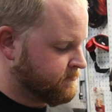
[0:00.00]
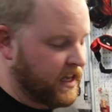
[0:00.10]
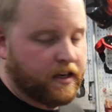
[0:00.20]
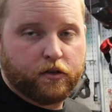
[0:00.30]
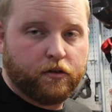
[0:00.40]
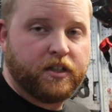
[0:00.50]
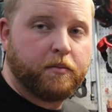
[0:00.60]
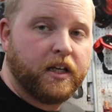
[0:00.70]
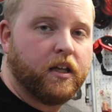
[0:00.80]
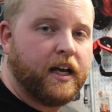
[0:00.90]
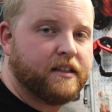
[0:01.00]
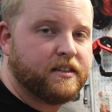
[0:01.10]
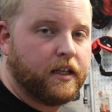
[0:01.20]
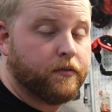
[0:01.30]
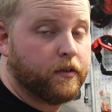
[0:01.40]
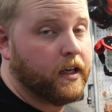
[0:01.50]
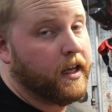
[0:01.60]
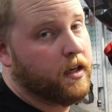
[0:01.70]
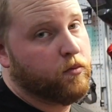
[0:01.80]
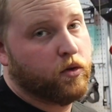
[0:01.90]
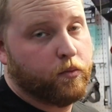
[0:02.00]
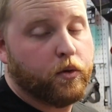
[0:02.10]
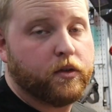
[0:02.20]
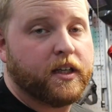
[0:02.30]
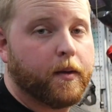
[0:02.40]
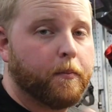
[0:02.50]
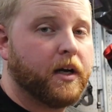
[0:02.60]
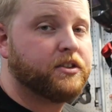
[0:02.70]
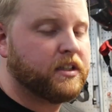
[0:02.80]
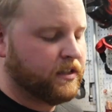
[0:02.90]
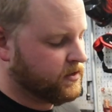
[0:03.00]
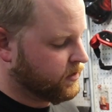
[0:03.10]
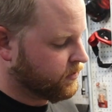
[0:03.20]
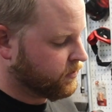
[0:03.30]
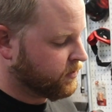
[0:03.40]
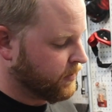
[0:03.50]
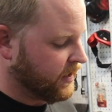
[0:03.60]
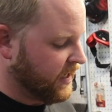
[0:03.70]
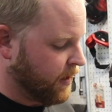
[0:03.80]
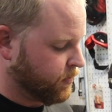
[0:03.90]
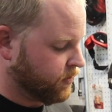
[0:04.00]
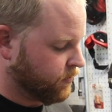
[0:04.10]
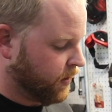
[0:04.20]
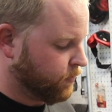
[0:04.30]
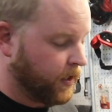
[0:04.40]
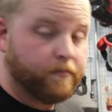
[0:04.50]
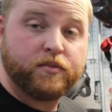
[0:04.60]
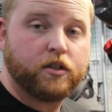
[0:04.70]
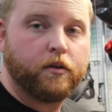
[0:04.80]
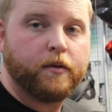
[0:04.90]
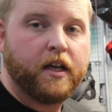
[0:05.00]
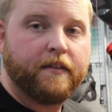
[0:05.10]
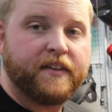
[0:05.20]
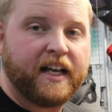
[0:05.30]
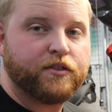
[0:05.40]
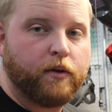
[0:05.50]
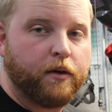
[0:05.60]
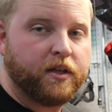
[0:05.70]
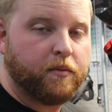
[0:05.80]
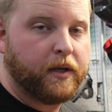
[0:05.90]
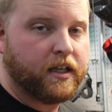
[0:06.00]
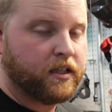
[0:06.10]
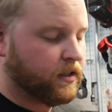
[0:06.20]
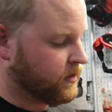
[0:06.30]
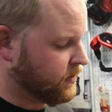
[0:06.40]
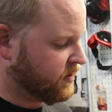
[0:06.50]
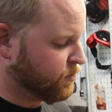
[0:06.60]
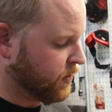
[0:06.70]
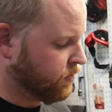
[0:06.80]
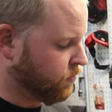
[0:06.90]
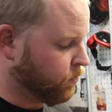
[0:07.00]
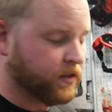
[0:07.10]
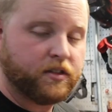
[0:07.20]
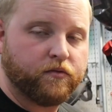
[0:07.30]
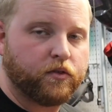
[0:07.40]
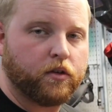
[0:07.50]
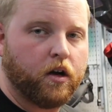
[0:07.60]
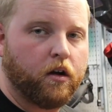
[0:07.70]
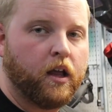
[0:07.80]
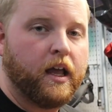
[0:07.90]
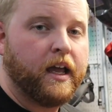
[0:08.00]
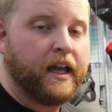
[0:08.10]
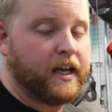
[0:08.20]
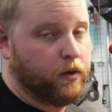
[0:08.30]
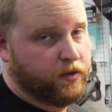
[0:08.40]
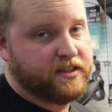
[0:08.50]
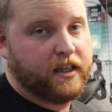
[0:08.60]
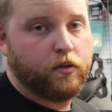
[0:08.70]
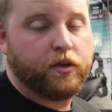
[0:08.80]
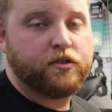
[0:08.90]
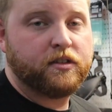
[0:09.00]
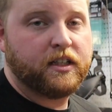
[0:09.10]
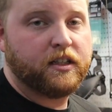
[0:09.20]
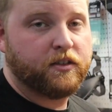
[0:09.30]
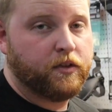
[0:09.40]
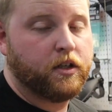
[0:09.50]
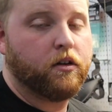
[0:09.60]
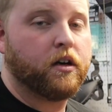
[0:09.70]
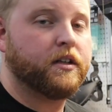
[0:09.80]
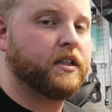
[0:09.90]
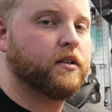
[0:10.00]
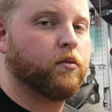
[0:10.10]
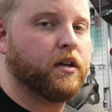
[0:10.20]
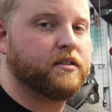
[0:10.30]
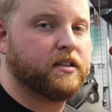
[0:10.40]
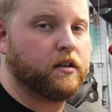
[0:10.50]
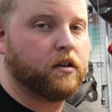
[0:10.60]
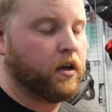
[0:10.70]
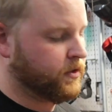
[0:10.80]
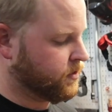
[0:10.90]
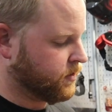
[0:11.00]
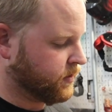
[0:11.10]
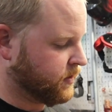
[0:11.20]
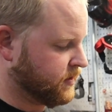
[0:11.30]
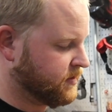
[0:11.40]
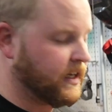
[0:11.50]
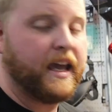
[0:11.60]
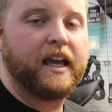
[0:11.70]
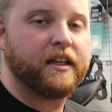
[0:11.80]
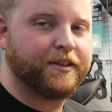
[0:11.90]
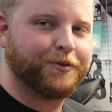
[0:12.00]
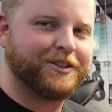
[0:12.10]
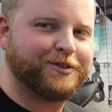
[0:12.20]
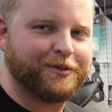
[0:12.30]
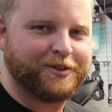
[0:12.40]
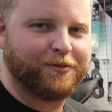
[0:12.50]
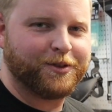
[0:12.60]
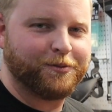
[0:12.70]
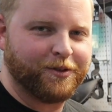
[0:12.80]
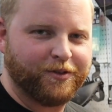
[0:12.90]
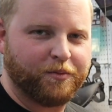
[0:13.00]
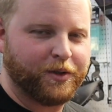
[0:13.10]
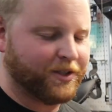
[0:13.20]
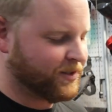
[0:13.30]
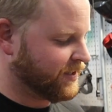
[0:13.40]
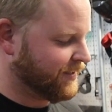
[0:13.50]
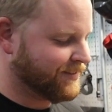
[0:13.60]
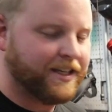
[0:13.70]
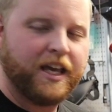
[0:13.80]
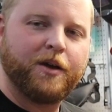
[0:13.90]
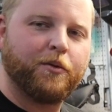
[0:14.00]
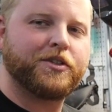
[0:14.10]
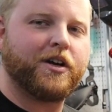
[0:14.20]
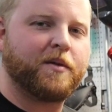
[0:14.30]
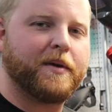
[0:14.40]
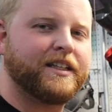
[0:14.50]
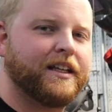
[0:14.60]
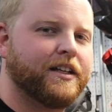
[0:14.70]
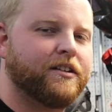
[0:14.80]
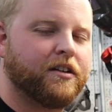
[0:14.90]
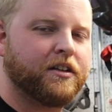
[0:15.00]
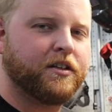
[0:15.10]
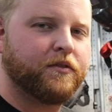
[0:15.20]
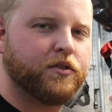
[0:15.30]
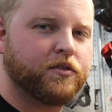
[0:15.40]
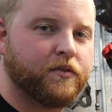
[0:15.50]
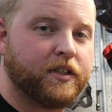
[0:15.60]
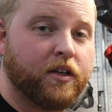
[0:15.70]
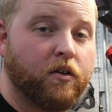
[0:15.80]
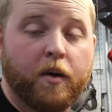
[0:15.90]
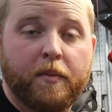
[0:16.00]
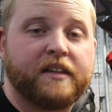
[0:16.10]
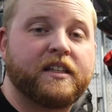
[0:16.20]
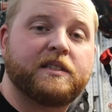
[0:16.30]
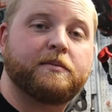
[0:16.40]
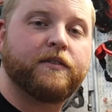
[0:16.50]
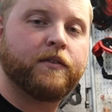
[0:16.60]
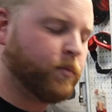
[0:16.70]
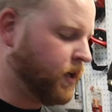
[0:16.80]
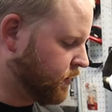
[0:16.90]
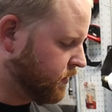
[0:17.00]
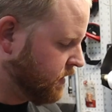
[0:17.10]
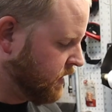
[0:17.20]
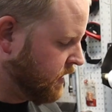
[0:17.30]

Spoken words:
that are going to be a lot safer and, more importantly, much easier to make it happen the right way. So that's why we abandoned this spindle once and for all. And I will say the ones you see in this video are indeed the ones that are on the truck to this day until we switch over to one of our production kits. We'll talk about that later on in a future video about that specific product.